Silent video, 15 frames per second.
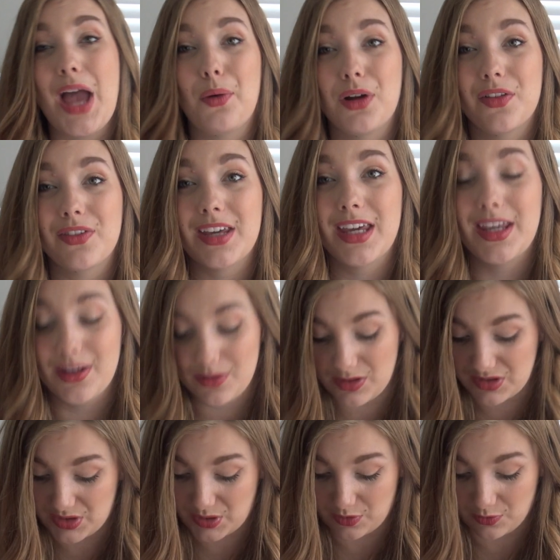I would have
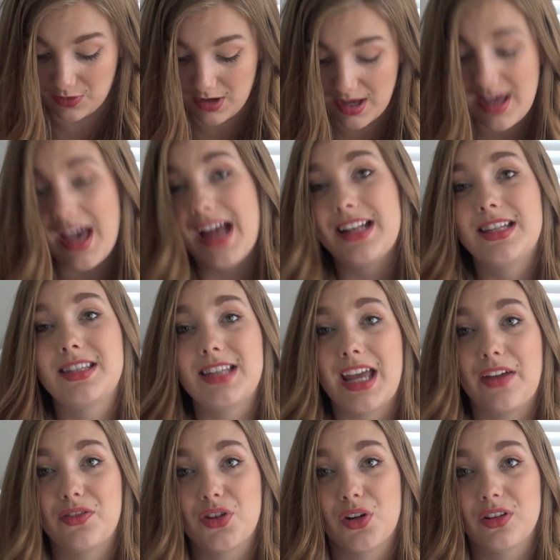killed you and
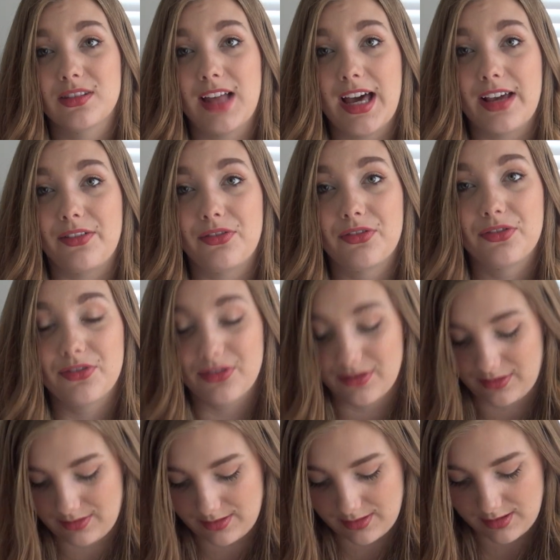saved her life.
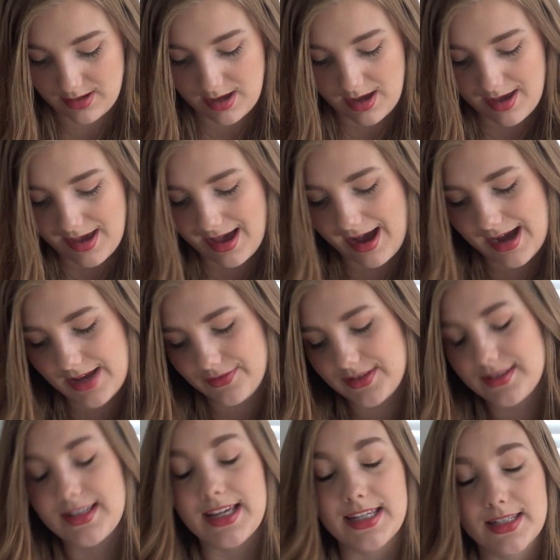I have
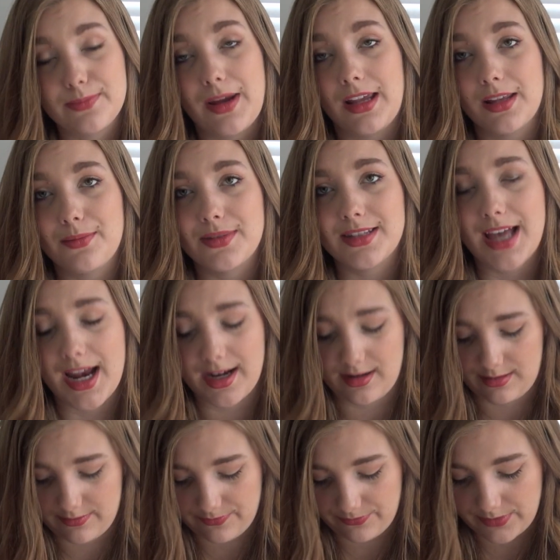sinned, Balaam said.
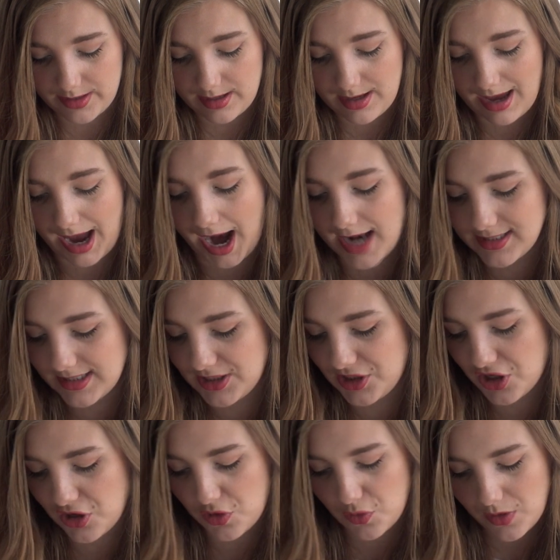I didn't
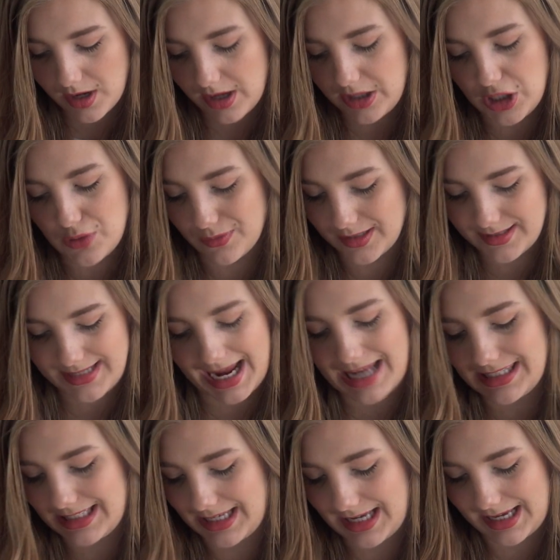know you were
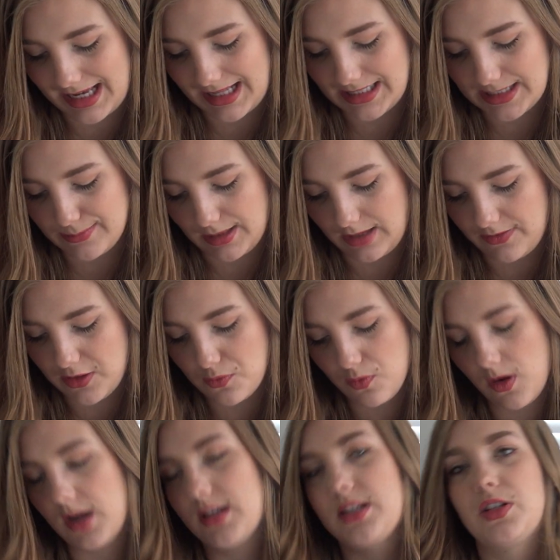standing against me. If you
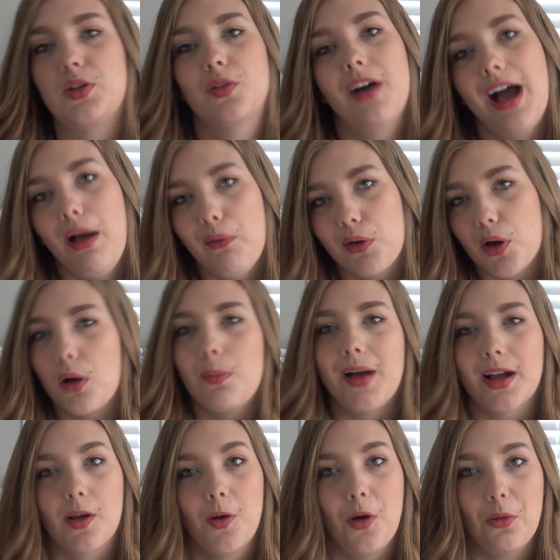want to, I will go
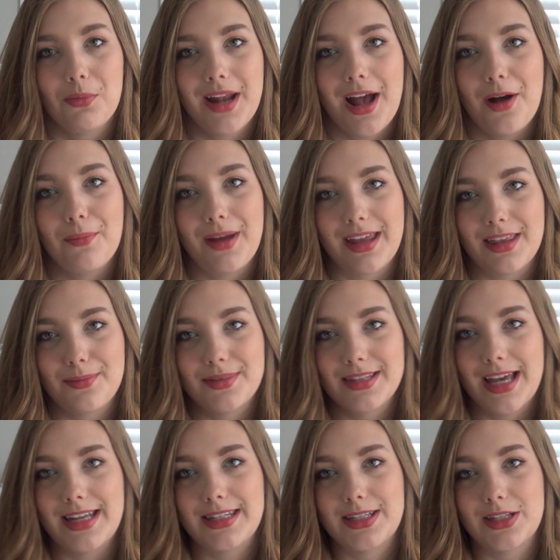back home now, Balaam
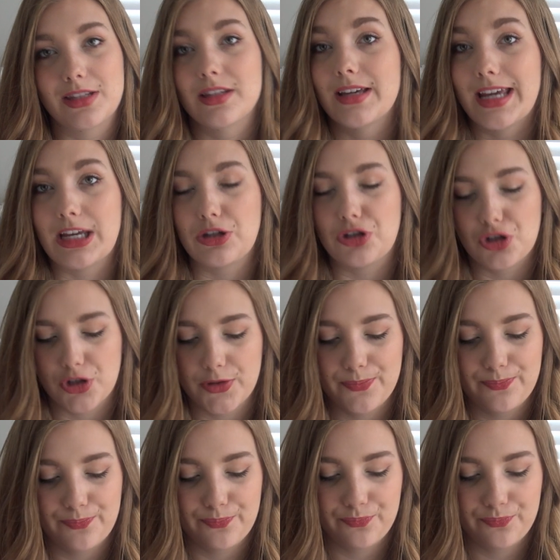said to the angel.